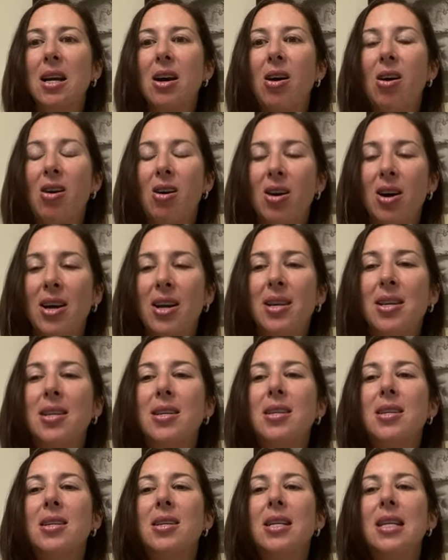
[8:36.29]

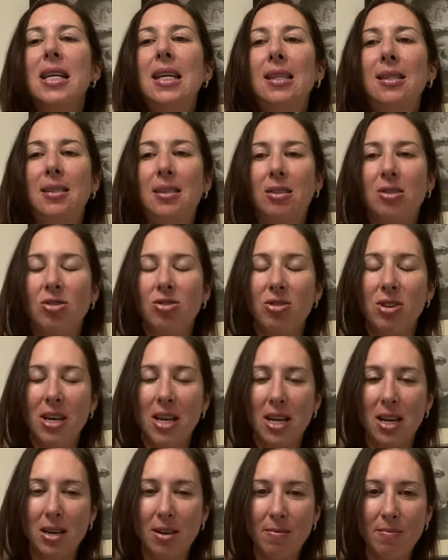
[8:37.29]
on
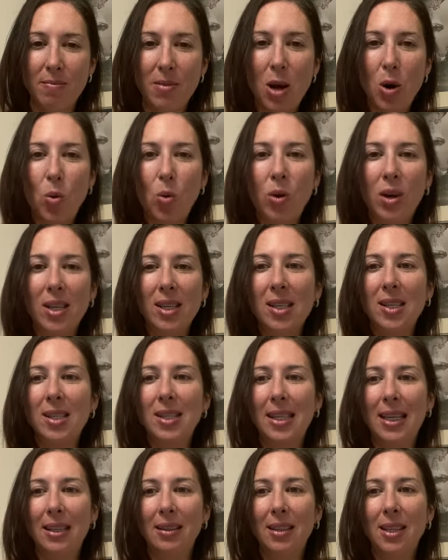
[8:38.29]
Instagram was
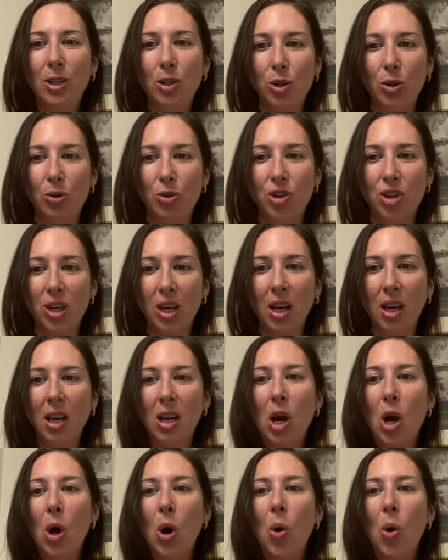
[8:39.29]
Stanley Tucci